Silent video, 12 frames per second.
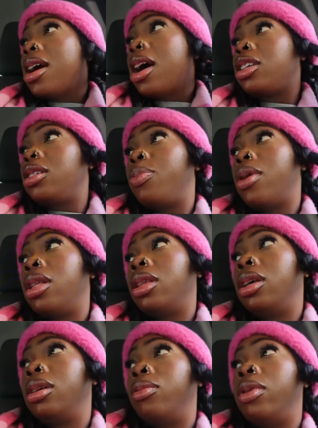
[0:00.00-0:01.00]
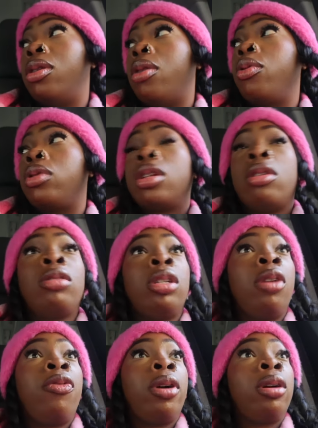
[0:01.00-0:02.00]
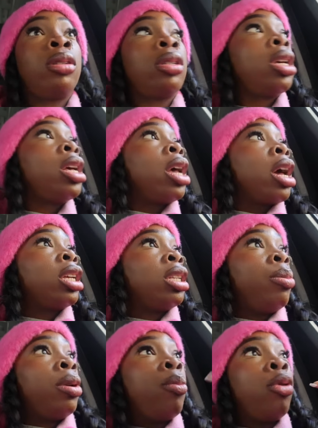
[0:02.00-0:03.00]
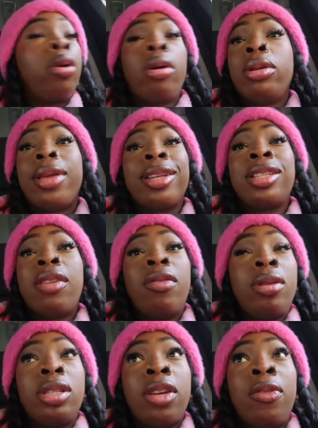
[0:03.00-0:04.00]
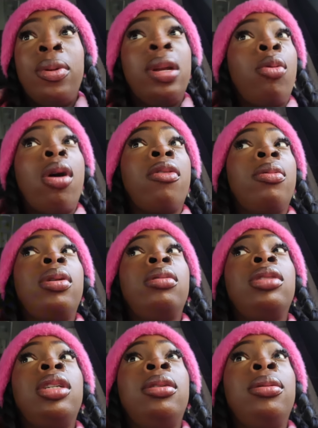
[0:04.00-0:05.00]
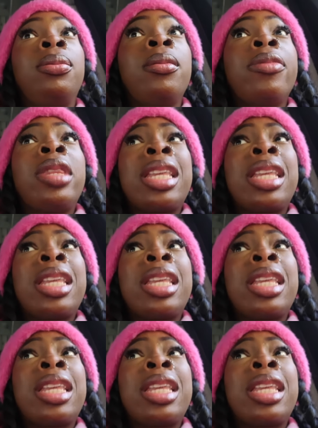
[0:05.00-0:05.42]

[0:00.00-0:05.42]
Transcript: I should probably, well, no, we're going to the hotel first because the billboard only like seven or seven minute walk from the hotel.